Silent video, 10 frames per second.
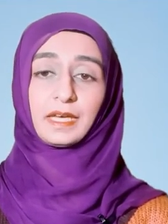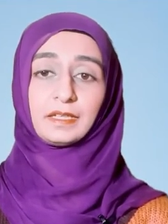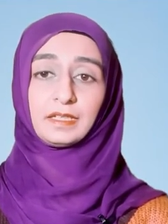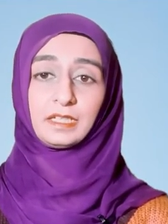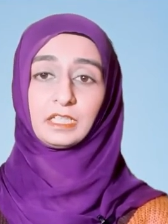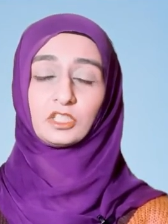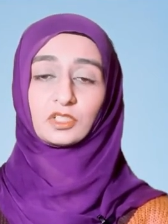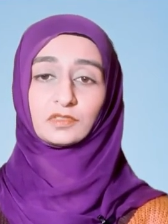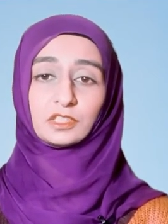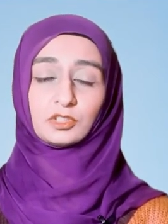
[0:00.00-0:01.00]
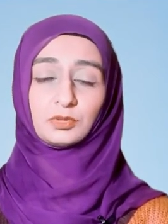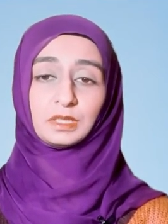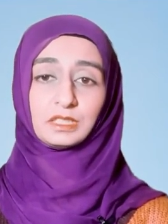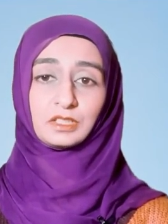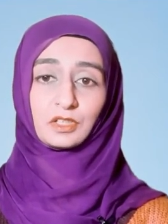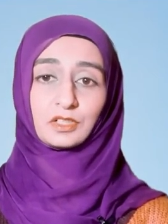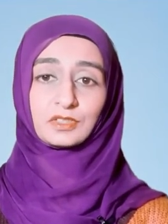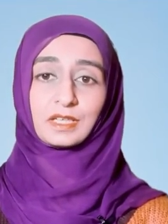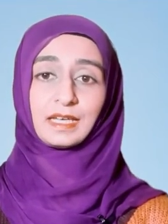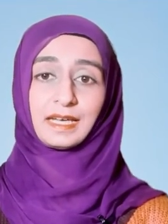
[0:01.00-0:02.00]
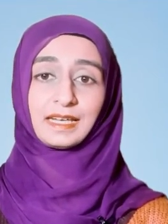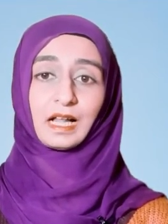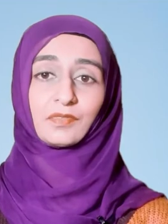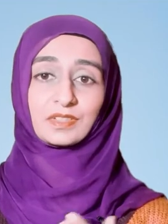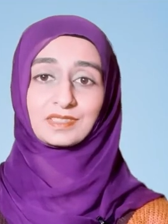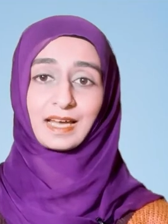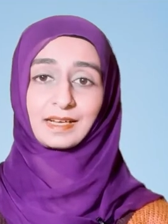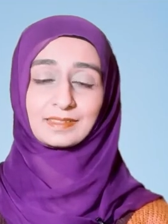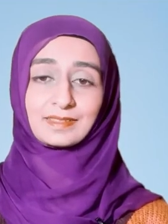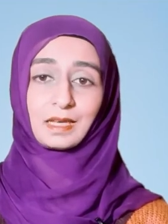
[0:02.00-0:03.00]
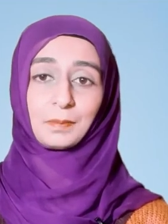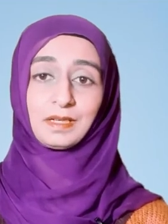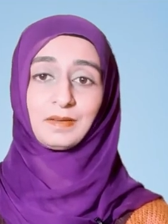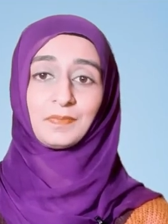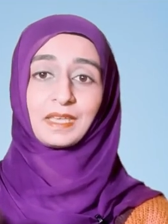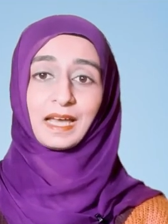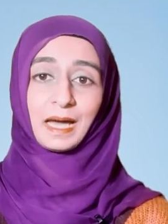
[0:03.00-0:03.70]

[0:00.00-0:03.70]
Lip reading: in each of the 3 years in Alpha's tax statement